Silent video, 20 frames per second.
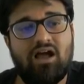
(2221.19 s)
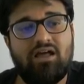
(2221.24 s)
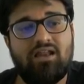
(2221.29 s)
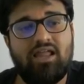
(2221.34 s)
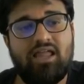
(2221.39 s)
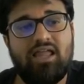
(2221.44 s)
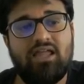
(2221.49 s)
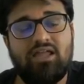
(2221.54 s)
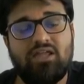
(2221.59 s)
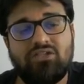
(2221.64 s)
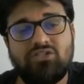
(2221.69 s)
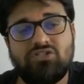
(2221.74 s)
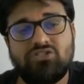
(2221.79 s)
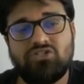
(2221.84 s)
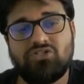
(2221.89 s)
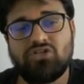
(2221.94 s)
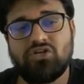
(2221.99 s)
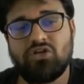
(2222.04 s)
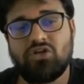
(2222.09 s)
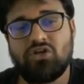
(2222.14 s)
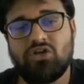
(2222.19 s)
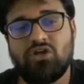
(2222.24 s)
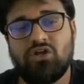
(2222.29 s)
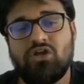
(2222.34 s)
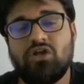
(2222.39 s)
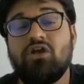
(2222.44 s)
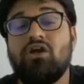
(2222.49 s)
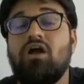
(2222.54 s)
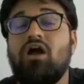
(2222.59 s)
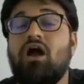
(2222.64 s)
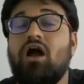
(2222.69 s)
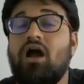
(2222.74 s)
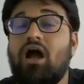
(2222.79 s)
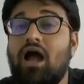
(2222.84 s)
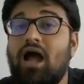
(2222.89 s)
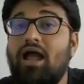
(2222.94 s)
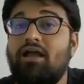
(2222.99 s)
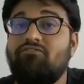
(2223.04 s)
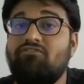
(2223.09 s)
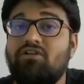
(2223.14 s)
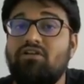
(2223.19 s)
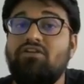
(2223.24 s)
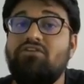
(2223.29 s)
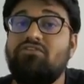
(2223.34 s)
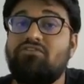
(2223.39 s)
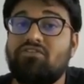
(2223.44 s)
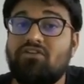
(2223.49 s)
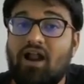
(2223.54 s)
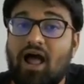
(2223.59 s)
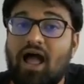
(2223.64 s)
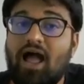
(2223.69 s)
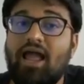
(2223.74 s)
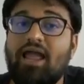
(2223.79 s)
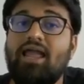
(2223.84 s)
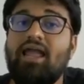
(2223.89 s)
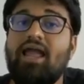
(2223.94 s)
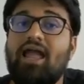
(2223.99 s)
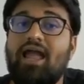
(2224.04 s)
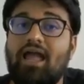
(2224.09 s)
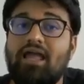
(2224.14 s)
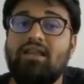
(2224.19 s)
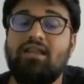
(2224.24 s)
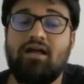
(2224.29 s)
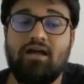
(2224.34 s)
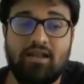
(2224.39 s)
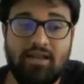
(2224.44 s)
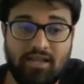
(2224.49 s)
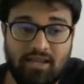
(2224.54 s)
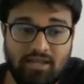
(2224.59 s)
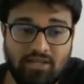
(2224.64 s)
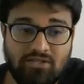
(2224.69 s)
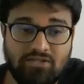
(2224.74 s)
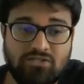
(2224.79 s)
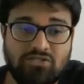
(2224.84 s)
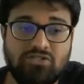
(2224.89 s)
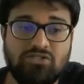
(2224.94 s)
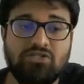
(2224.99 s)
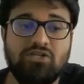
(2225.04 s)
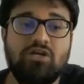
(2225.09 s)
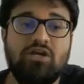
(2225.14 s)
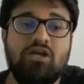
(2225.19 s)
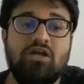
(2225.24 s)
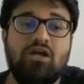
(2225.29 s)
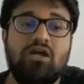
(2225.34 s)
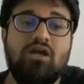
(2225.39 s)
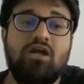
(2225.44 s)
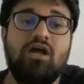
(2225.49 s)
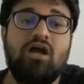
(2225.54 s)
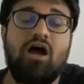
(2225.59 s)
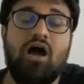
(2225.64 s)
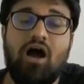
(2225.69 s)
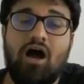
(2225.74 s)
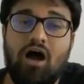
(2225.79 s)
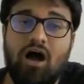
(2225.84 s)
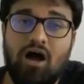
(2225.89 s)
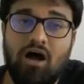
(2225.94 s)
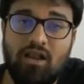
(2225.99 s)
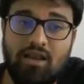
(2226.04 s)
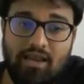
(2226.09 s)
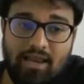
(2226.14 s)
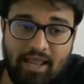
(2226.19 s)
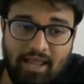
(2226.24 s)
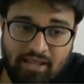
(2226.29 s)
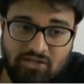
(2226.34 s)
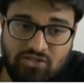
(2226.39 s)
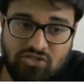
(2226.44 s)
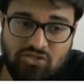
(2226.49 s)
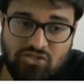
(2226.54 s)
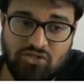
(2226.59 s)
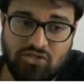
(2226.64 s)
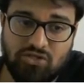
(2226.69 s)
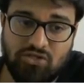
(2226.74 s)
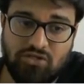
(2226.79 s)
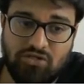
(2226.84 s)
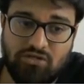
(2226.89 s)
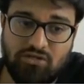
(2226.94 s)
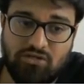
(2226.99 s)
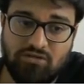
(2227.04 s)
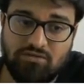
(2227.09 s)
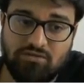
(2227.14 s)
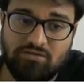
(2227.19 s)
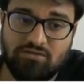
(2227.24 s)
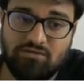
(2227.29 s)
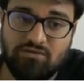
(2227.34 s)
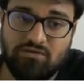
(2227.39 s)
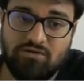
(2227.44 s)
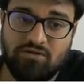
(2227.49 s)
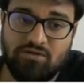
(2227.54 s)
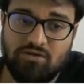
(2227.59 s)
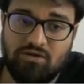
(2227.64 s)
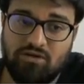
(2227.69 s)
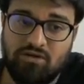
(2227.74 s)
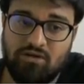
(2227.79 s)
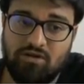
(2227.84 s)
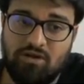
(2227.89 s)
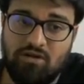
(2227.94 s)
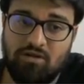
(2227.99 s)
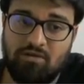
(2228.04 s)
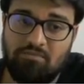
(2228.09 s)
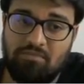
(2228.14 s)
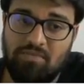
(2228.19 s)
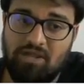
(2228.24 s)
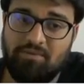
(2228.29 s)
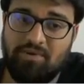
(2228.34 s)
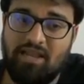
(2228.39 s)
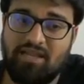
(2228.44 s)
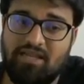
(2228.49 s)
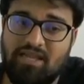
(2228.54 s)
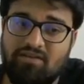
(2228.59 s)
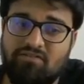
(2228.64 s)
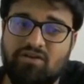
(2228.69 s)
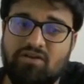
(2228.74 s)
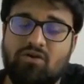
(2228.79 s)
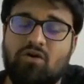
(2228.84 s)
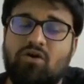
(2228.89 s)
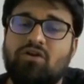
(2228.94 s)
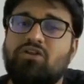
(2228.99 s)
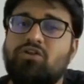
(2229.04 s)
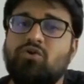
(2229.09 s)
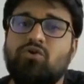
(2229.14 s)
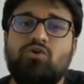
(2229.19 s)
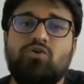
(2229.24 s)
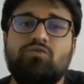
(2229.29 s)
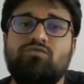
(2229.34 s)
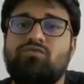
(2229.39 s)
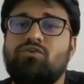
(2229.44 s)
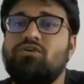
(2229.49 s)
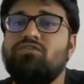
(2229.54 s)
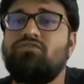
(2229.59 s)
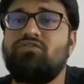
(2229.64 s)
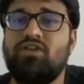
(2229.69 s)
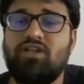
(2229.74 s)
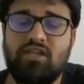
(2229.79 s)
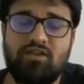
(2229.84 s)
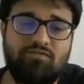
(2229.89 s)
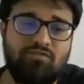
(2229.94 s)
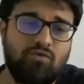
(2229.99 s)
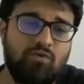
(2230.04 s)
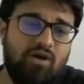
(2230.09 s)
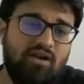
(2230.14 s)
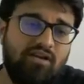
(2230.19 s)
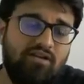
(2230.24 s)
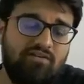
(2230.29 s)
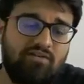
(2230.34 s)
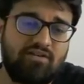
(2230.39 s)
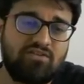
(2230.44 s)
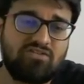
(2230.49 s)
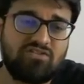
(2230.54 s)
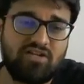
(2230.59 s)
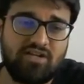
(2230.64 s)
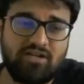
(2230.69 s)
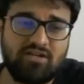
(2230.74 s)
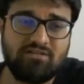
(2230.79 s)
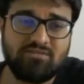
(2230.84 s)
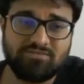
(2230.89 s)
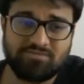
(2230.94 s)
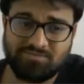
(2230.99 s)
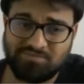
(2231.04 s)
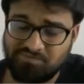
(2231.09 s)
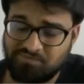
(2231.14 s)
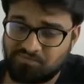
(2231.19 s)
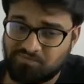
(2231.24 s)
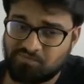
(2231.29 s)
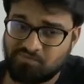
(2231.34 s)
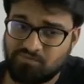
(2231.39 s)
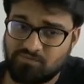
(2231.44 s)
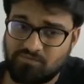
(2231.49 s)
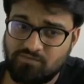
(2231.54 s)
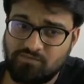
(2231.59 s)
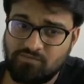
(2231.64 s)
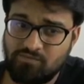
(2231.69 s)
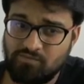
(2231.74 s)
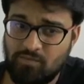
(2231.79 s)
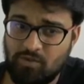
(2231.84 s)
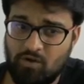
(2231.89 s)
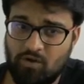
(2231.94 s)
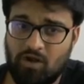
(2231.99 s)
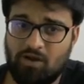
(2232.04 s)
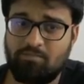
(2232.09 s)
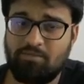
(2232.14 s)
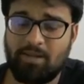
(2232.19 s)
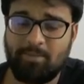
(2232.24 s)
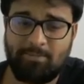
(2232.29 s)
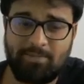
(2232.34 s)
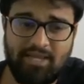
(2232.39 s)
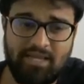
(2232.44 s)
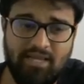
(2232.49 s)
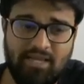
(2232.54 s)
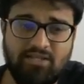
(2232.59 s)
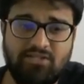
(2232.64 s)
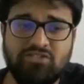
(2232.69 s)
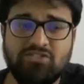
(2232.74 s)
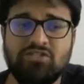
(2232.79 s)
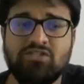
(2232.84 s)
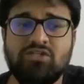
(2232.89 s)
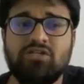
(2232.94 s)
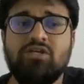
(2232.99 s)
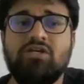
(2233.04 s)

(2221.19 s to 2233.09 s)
arrange, I will try and arrange a lecture. Maybe I'll give it on YouTube for free if you are interested on my page,